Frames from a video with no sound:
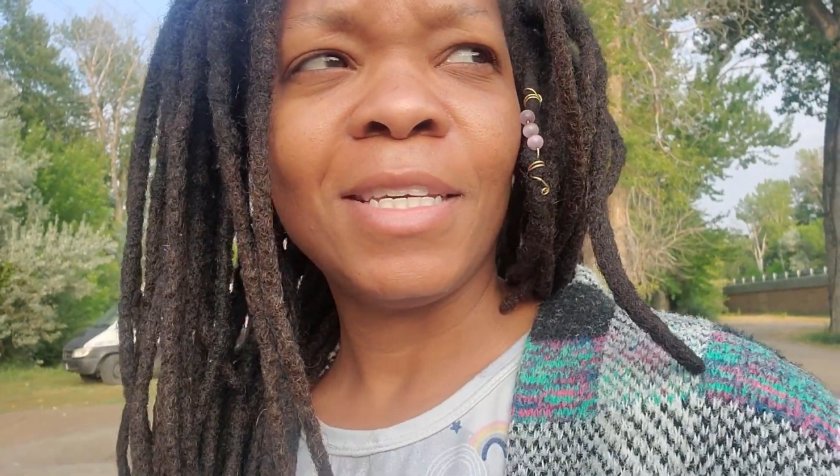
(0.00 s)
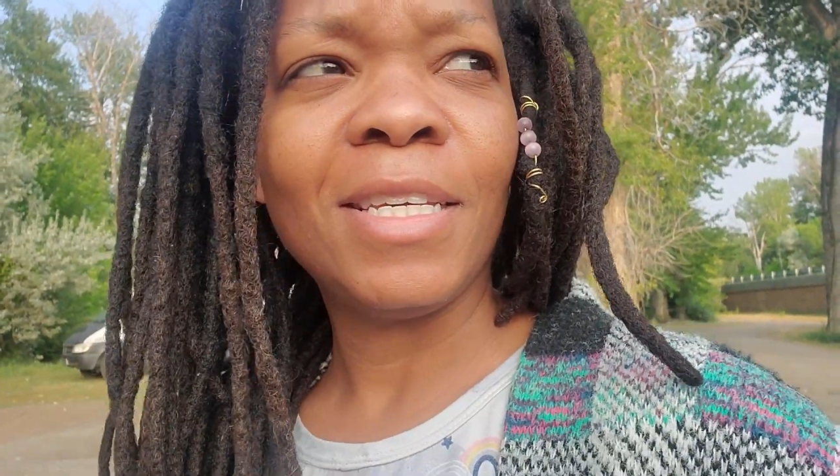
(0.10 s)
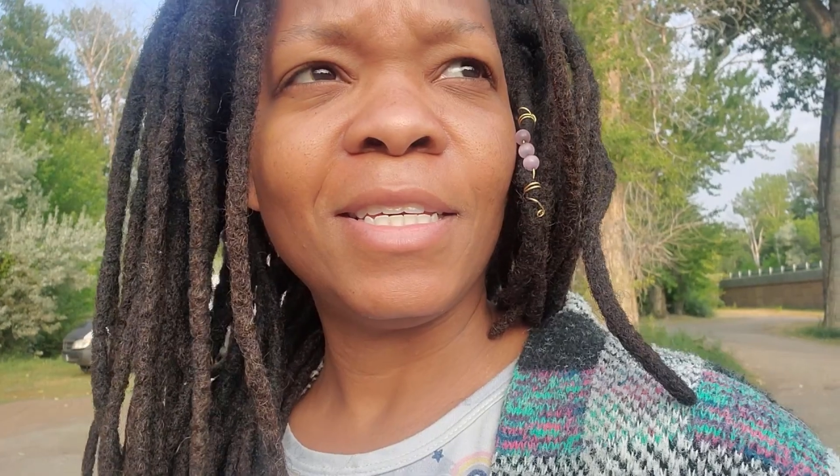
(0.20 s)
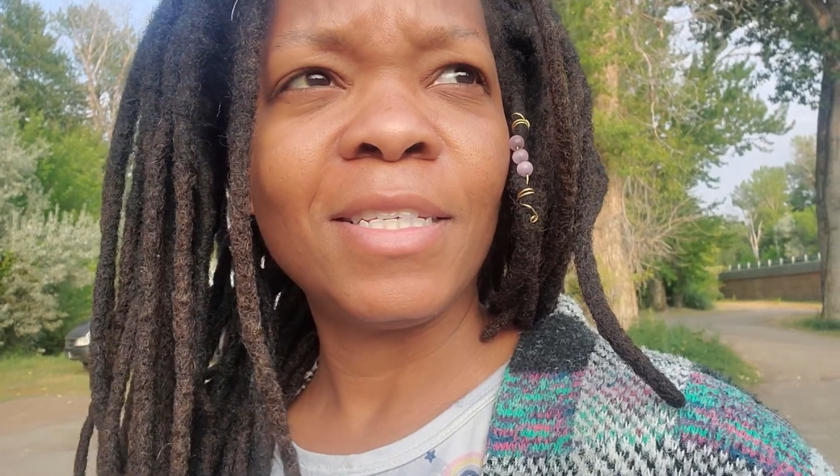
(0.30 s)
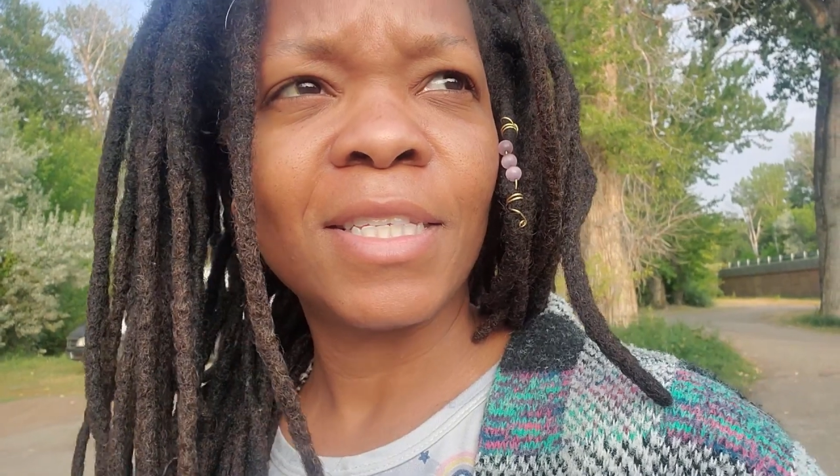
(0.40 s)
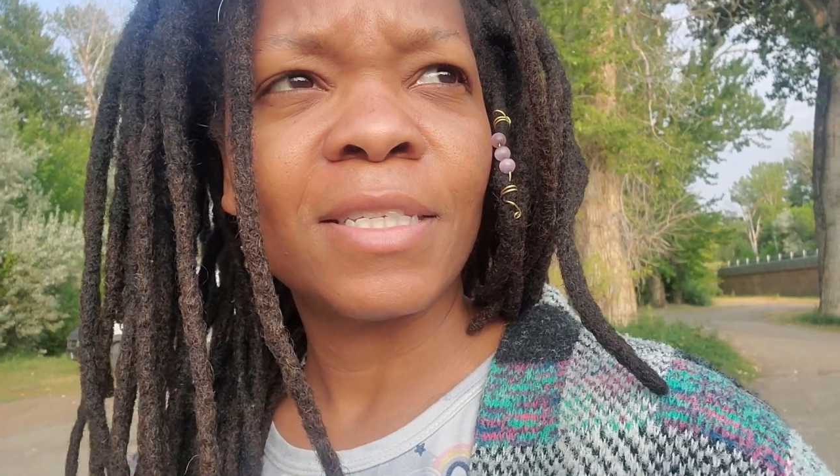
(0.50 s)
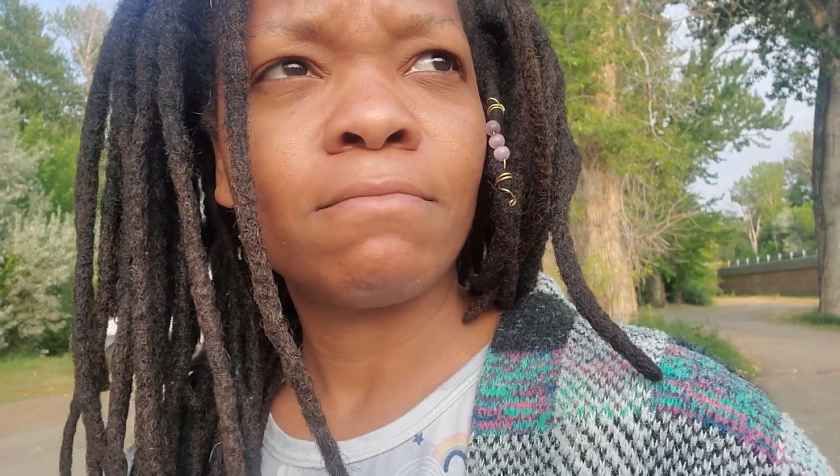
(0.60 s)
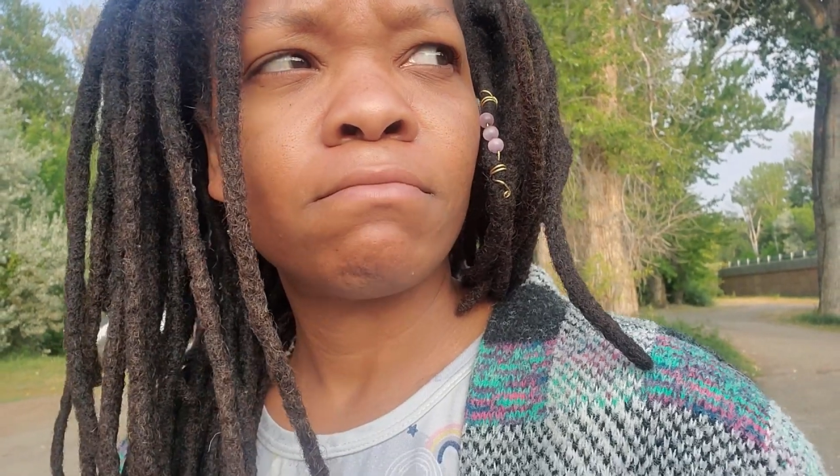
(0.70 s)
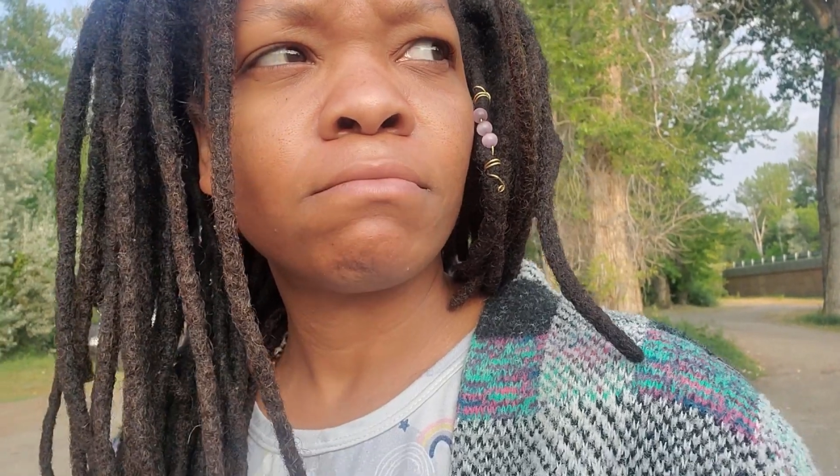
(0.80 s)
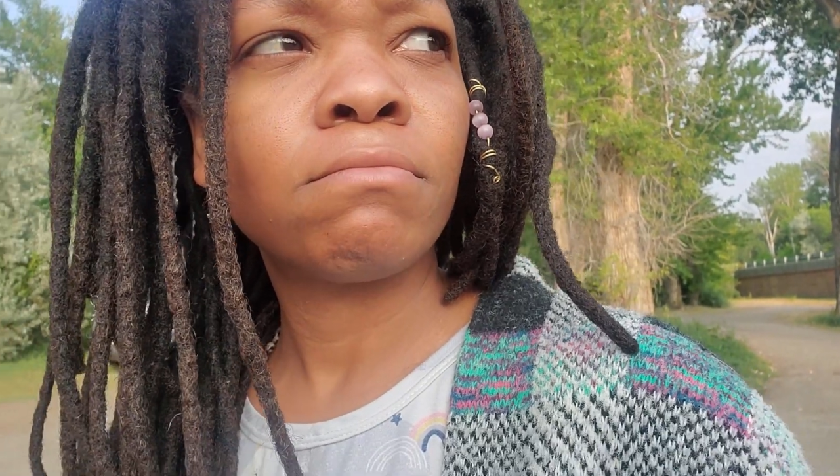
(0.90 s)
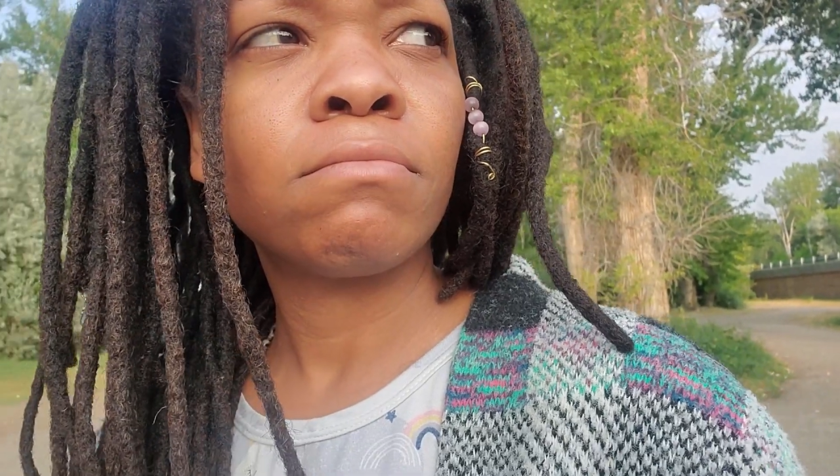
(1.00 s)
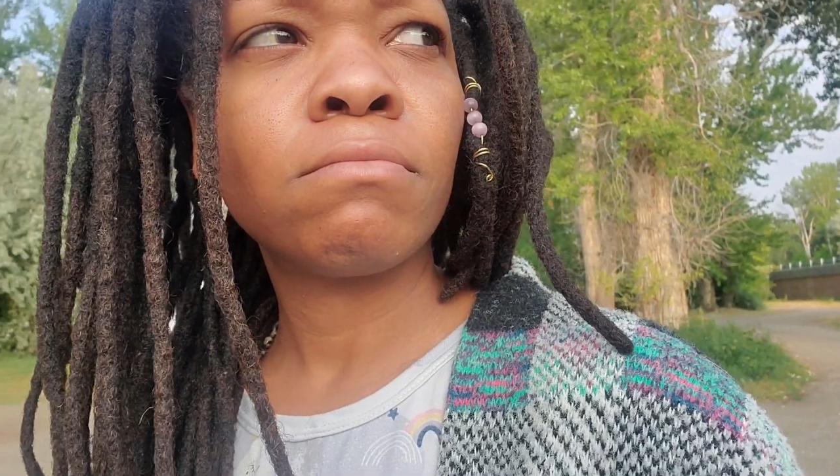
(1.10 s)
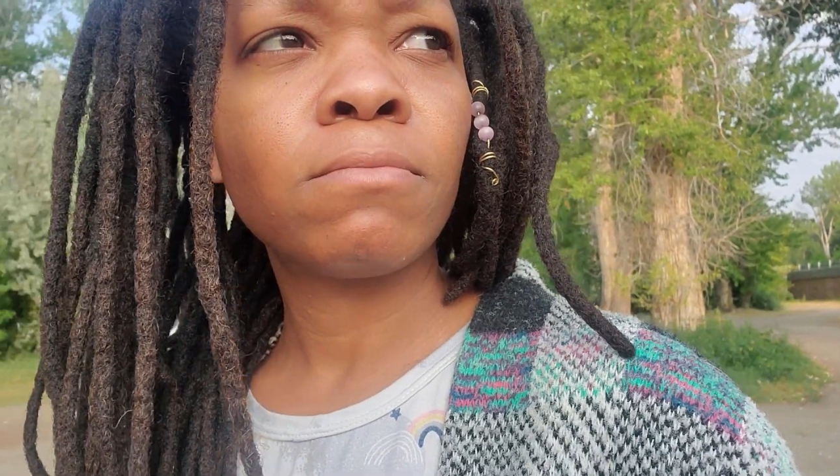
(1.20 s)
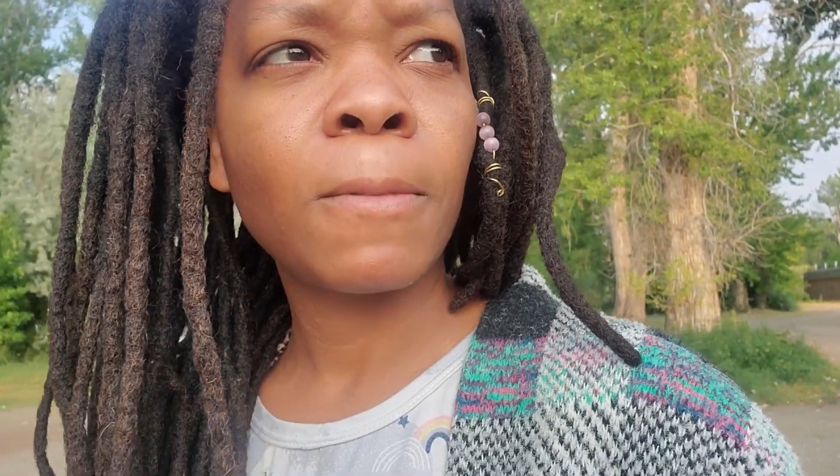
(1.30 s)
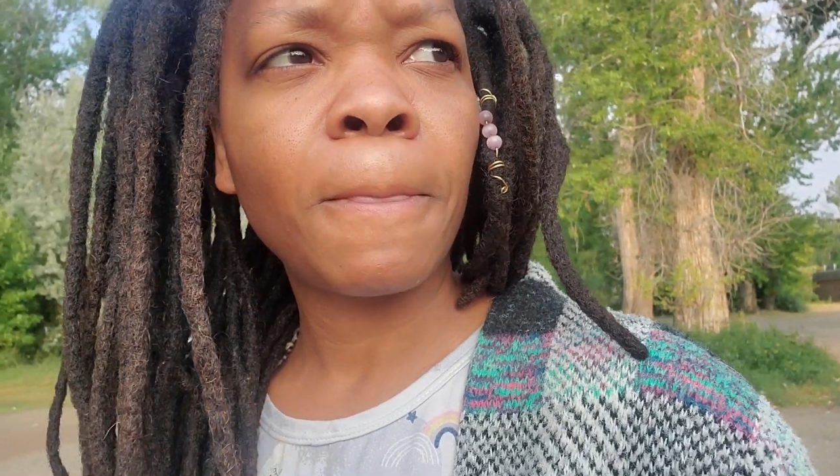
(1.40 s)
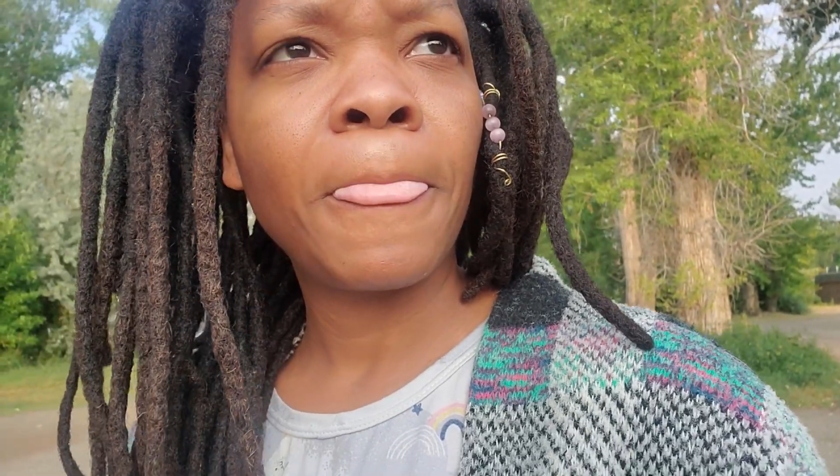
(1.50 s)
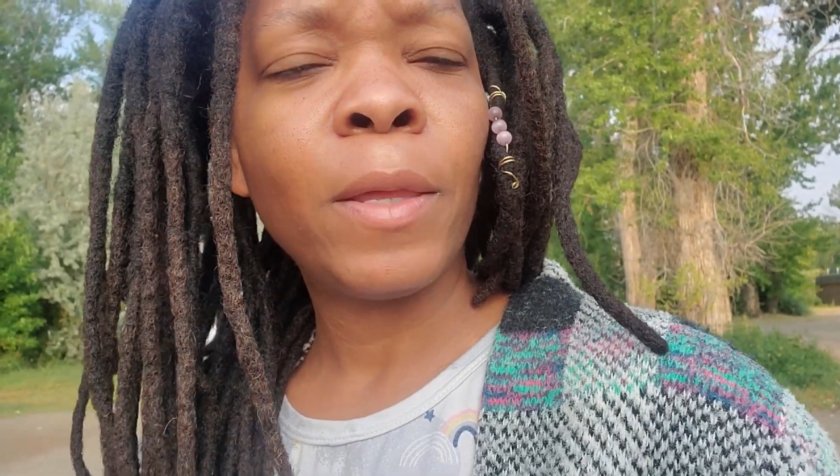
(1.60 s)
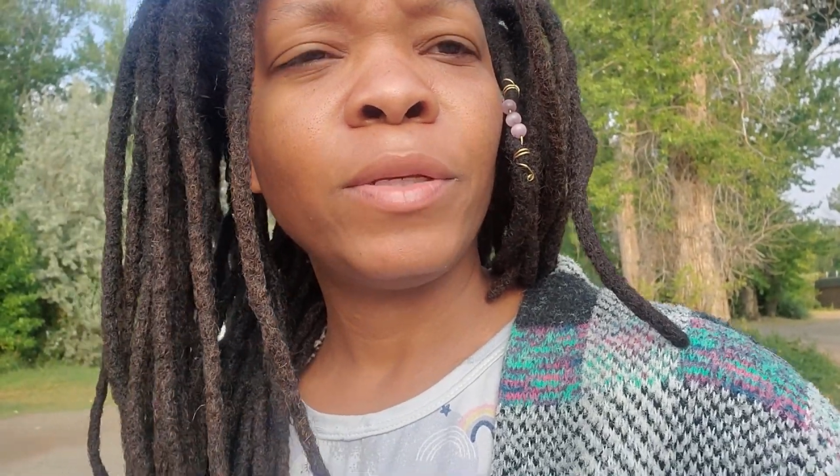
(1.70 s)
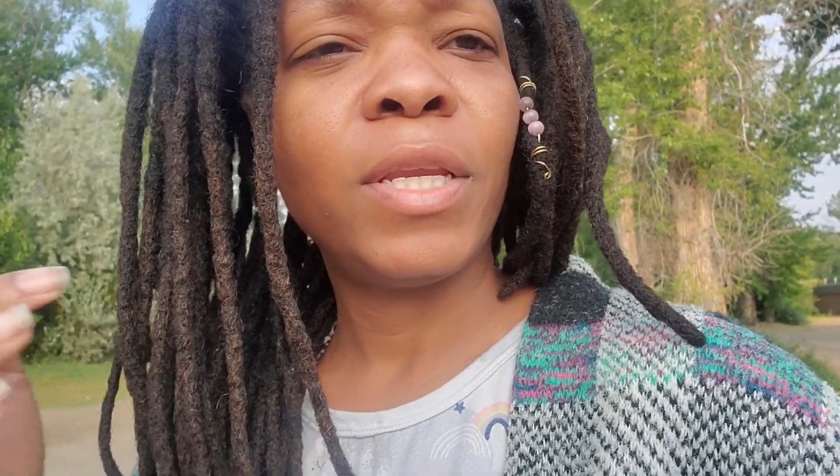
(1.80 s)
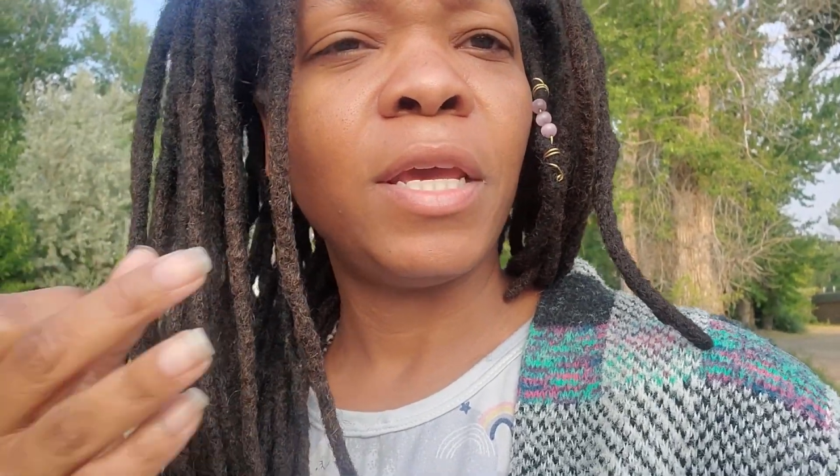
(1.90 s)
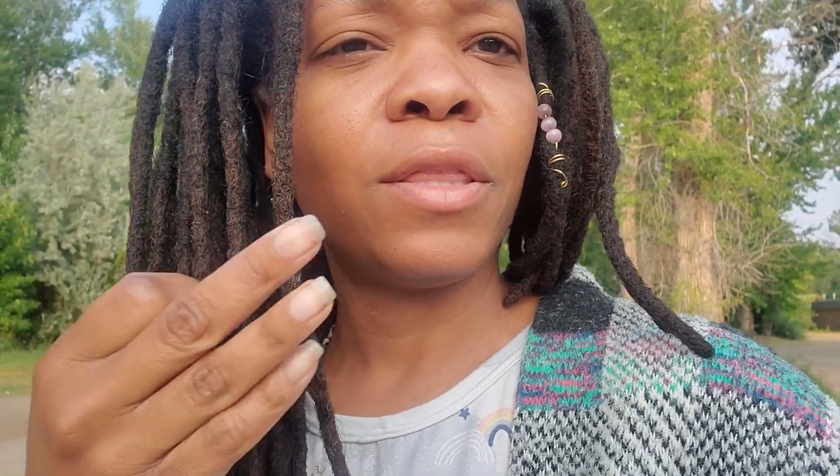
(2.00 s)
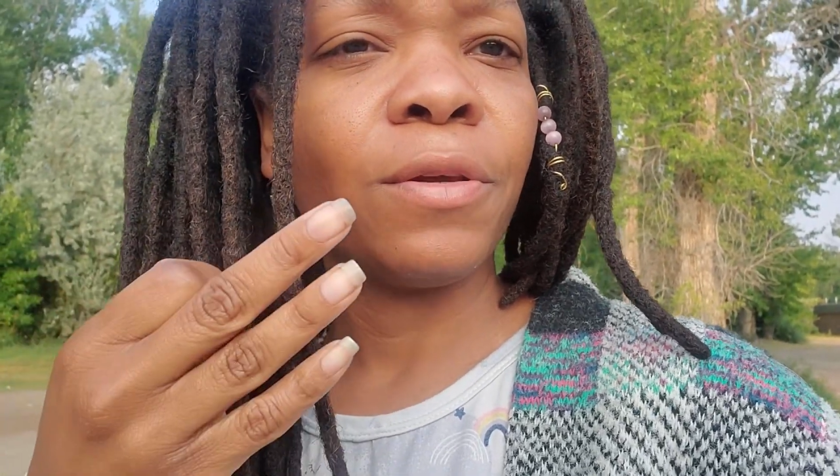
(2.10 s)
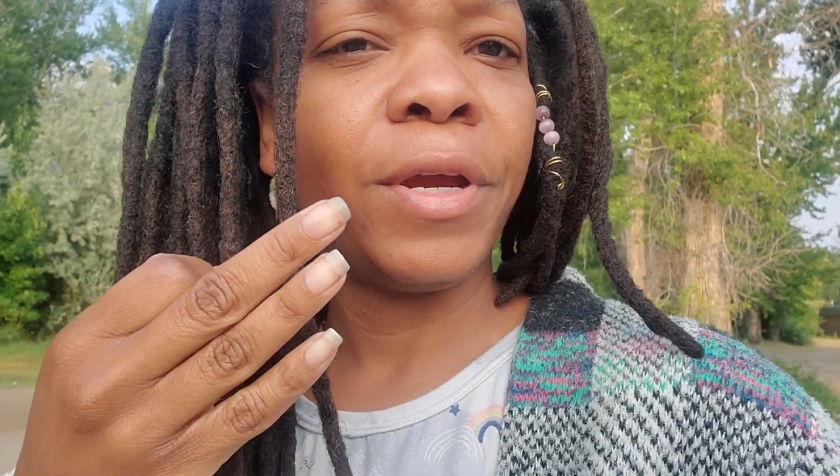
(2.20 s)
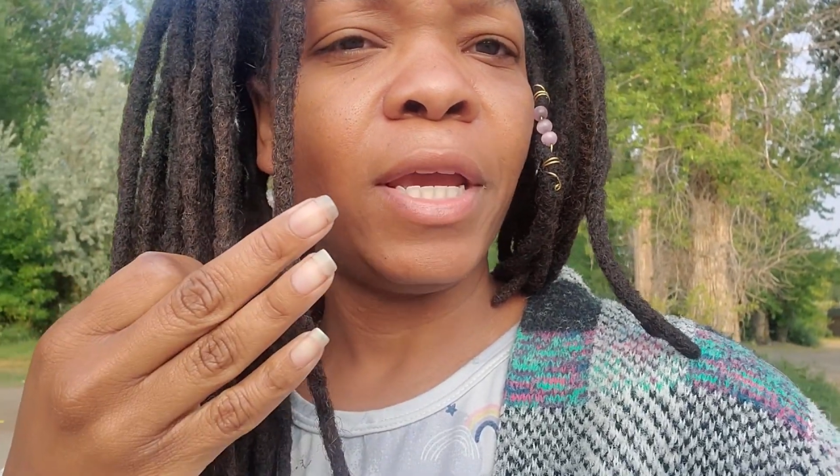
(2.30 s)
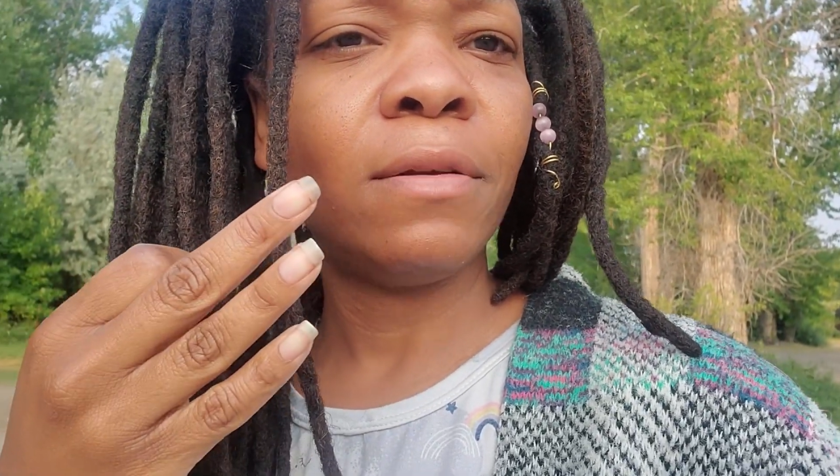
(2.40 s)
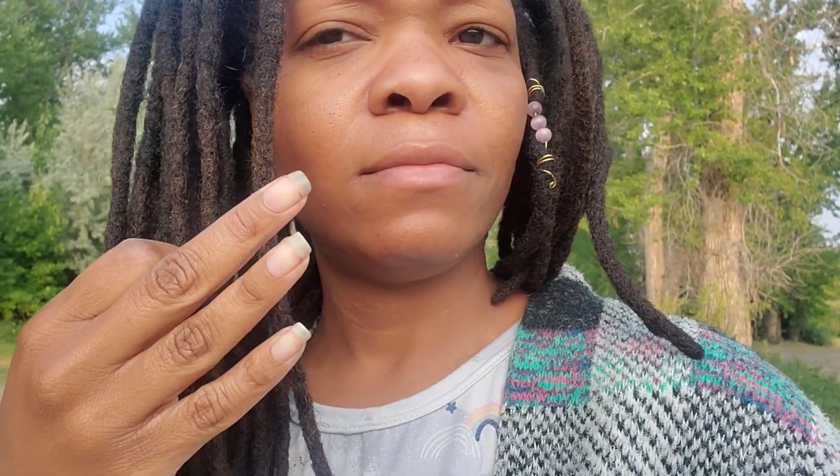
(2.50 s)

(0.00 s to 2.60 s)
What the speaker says: is day 3